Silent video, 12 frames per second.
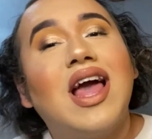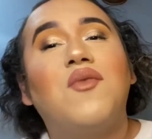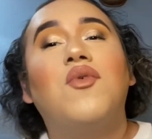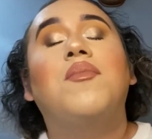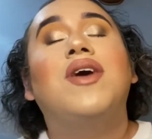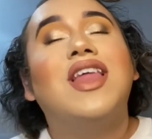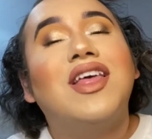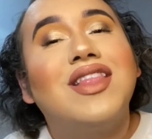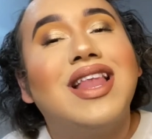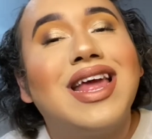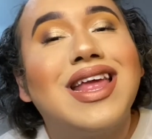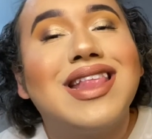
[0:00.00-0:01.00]
I will put it in the
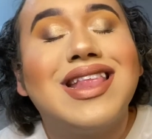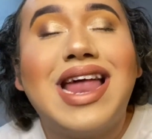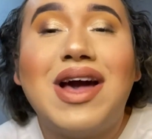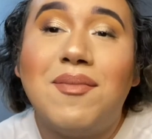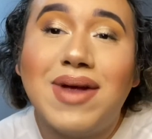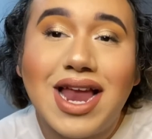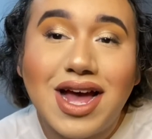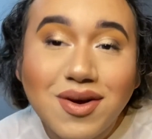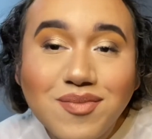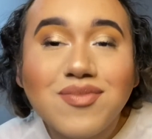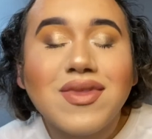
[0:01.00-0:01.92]
links down below.